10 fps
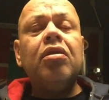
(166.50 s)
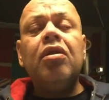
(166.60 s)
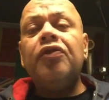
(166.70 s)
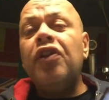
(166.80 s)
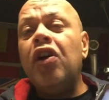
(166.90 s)

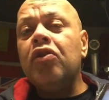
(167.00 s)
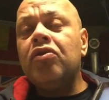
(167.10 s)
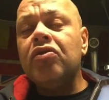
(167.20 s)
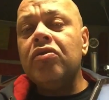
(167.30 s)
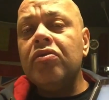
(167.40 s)
of how
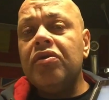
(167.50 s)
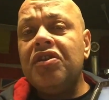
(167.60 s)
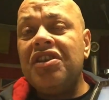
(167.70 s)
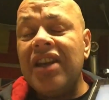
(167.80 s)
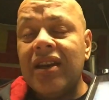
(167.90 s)
to
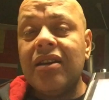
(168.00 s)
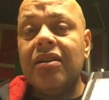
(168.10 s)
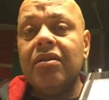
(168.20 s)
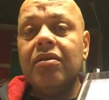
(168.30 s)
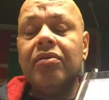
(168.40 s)
check
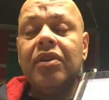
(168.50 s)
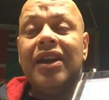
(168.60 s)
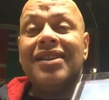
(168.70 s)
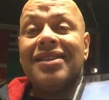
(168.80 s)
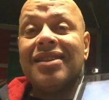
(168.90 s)

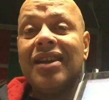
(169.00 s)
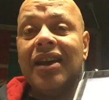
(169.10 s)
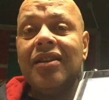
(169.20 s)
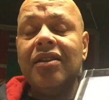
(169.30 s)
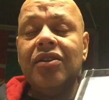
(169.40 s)
and
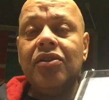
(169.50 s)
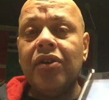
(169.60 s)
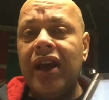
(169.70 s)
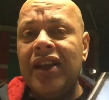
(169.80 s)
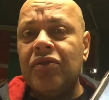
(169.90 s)
scan
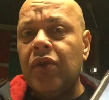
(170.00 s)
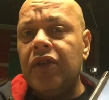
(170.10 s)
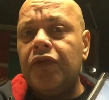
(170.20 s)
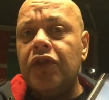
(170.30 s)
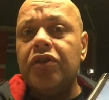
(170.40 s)
your Android
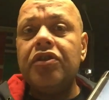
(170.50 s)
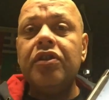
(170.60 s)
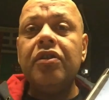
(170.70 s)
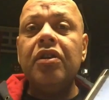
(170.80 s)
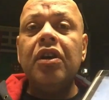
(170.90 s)

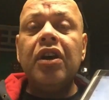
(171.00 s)
version,